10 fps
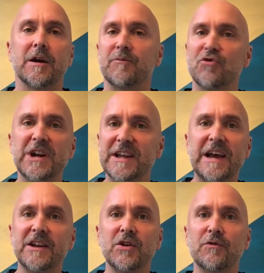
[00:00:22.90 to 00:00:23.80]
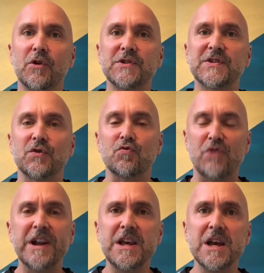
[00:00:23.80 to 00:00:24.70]
really getting your voice
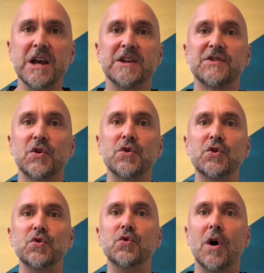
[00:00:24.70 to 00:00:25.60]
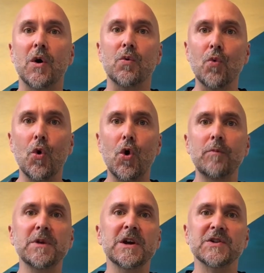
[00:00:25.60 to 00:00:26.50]
ready so you are warm,